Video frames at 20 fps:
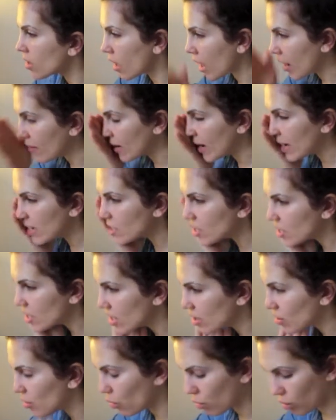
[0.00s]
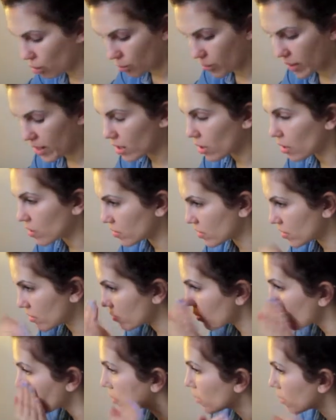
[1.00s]
I've actually not got my
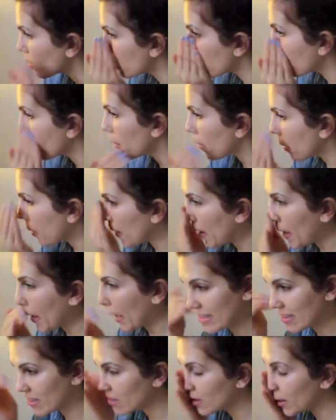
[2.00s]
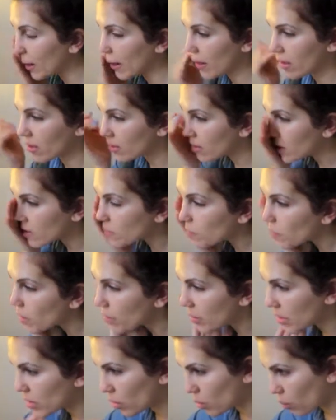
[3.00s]
glasses on, so this
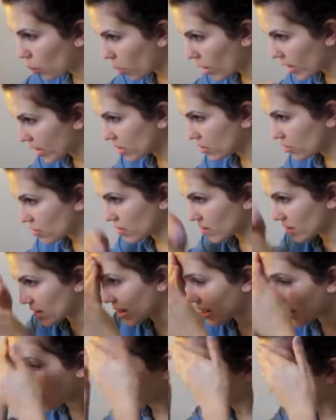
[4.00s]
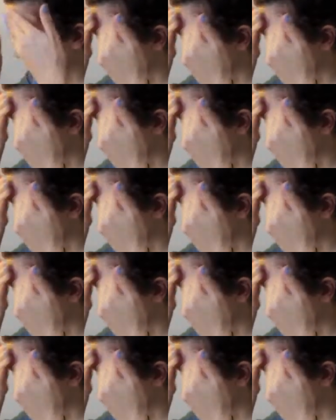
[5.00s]
might be quite interesting.